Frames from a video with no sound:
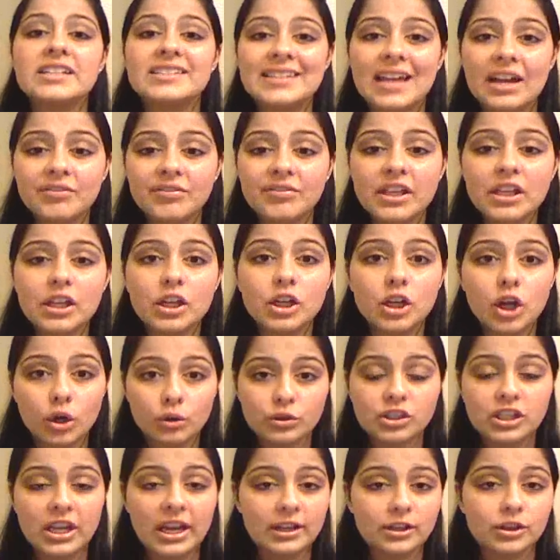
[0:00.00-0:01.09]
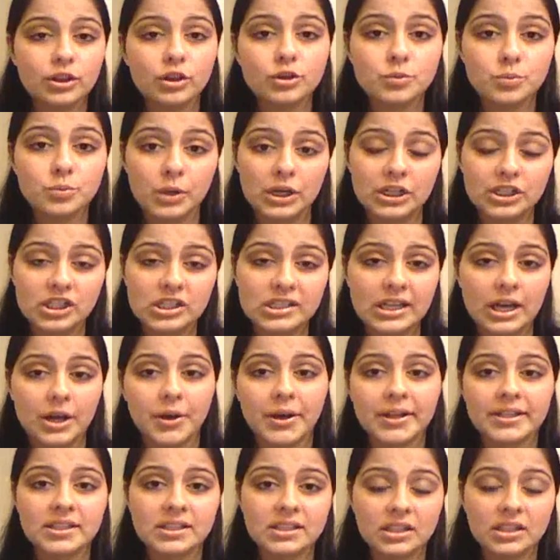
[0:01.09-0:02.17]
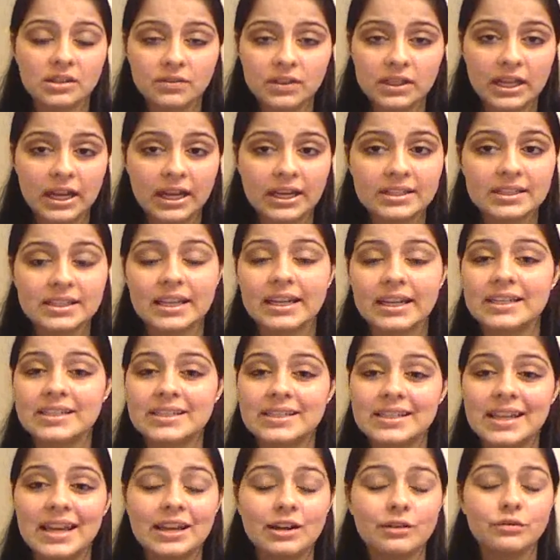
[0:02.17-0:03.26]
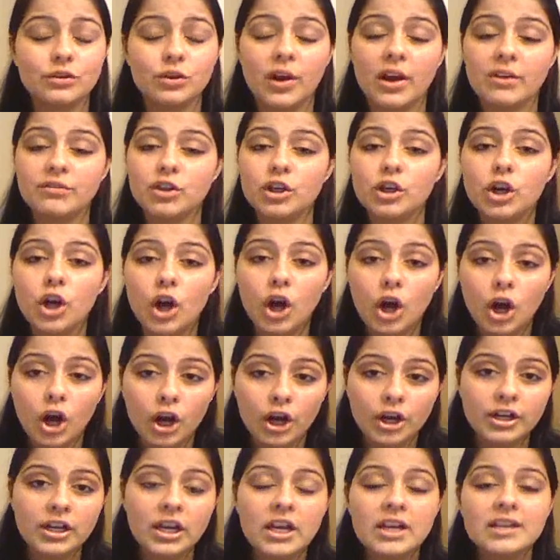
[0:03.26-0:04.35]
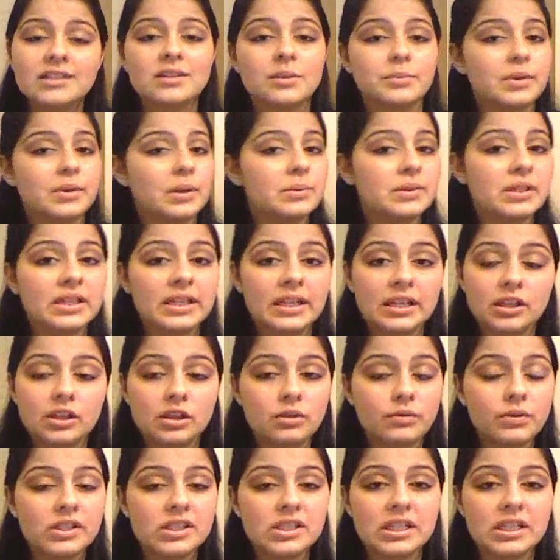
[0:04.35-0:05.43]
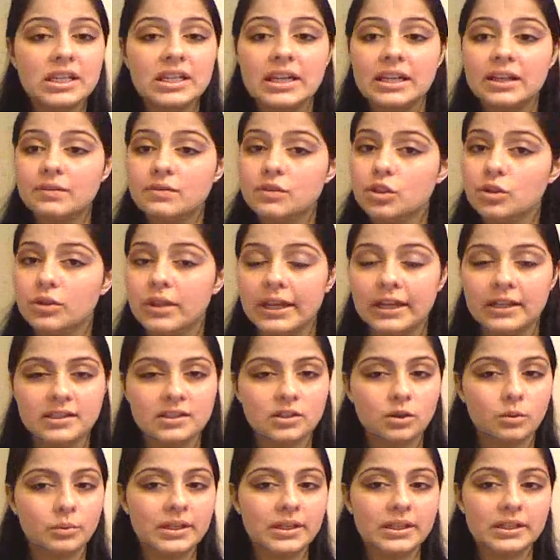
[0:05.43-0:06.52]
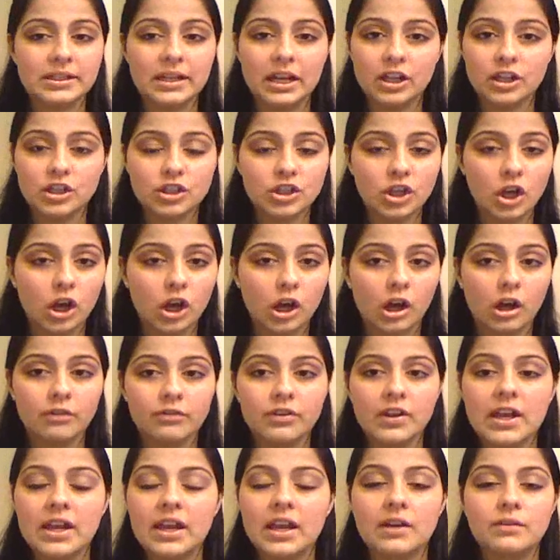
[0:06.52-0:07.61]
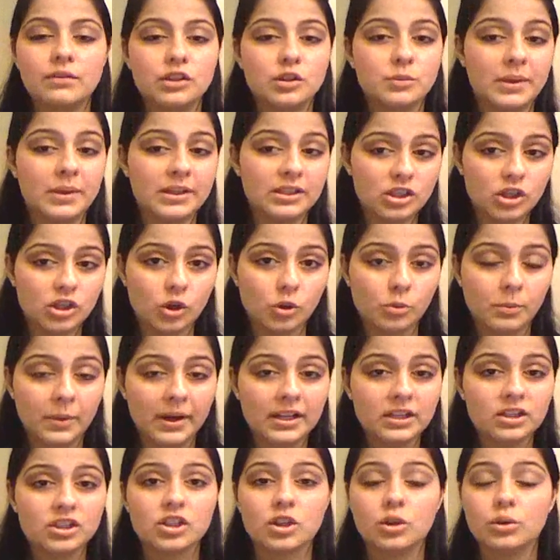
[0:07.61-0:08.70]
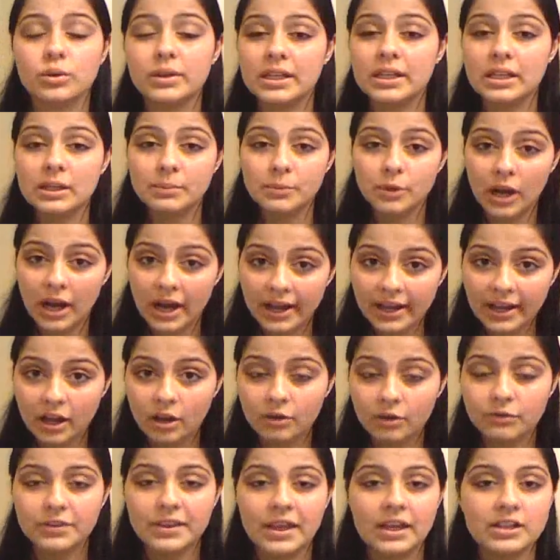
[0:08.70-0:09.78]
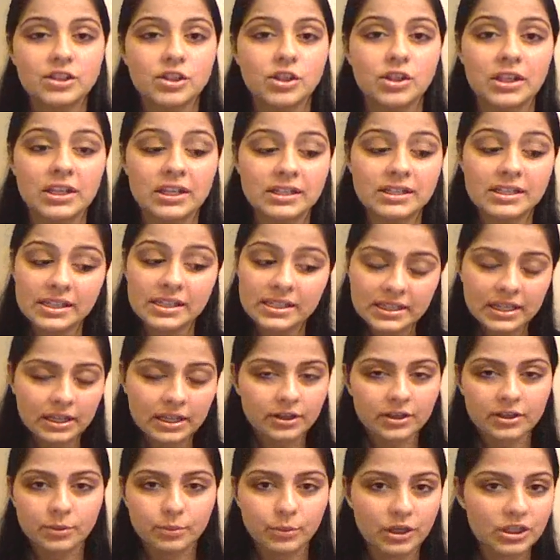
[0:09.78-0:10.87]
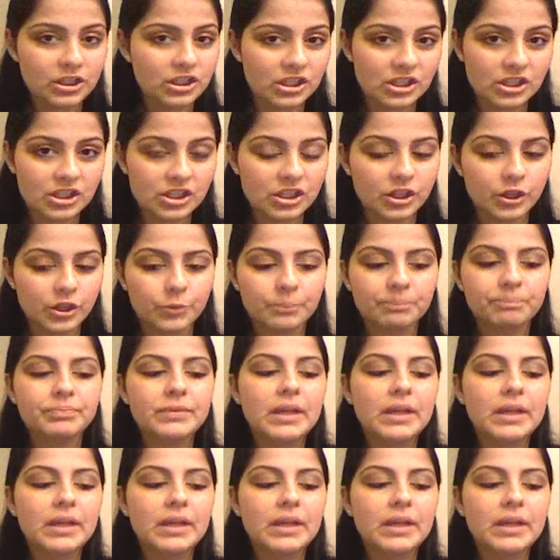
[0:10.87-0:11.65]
definitely go check those brushes out at CVS. Like I said, if you have your card, sometimes at the end of the receipt, it gives you like so many dollars off if you spend so much. So keep your eye out for that so you can get a discount on the brushes too.